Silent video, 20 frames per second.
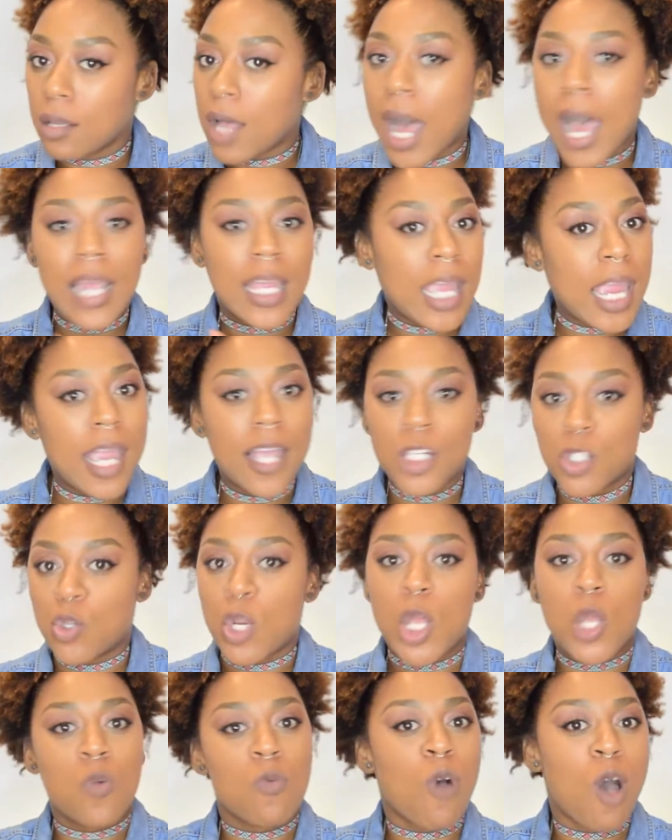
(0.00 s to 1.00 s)
I can't show
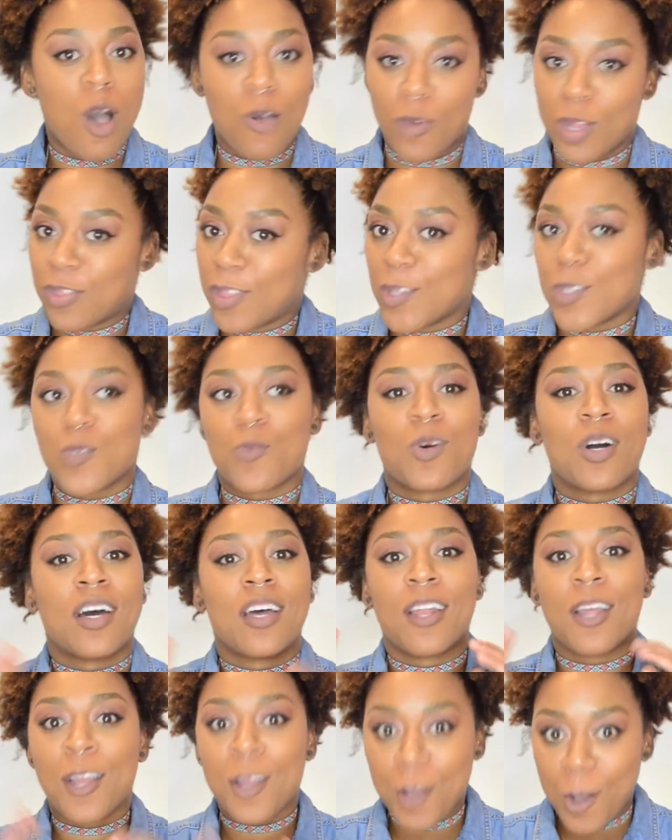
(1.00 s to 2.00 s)
you wrong with this
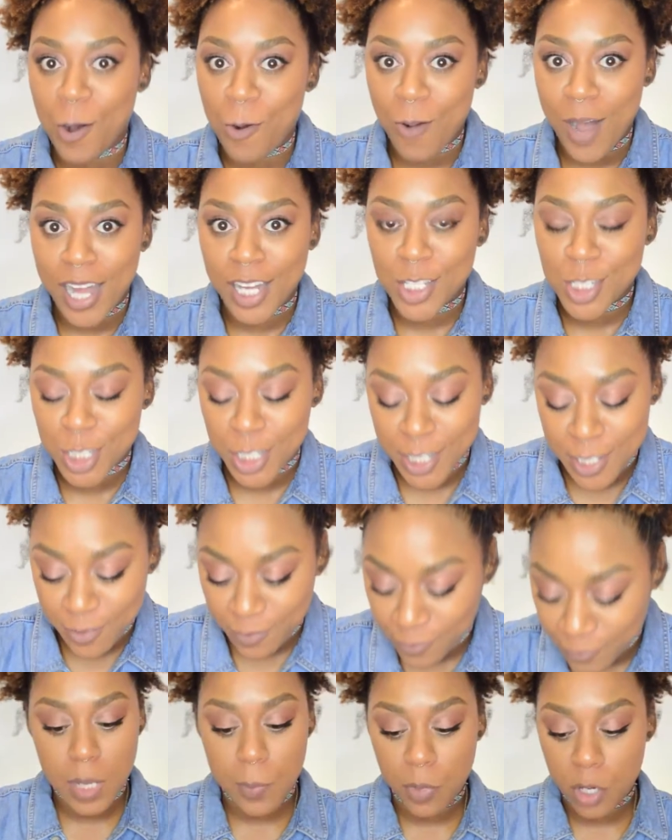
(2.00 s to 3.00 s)
one. Go watch it.
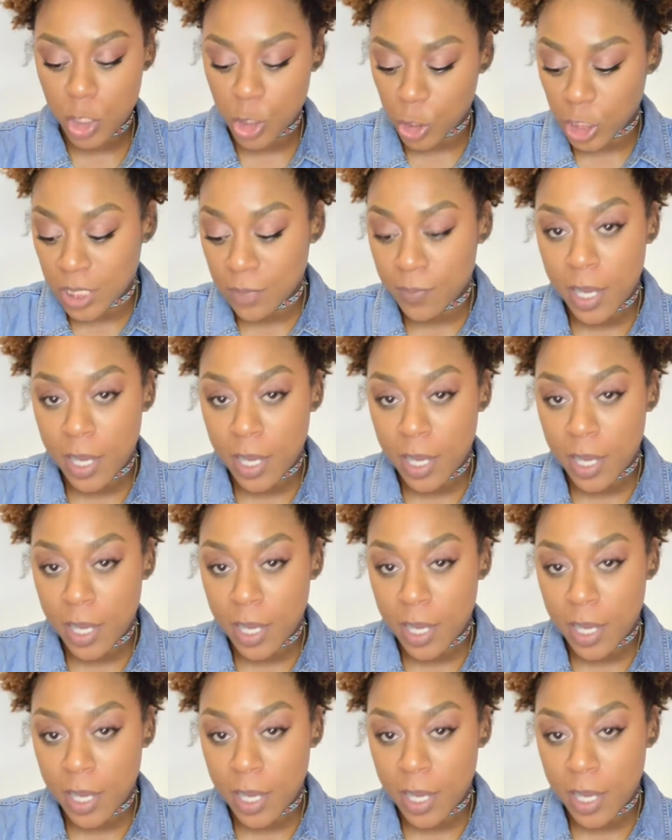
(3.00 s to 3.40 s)
I'm going to show you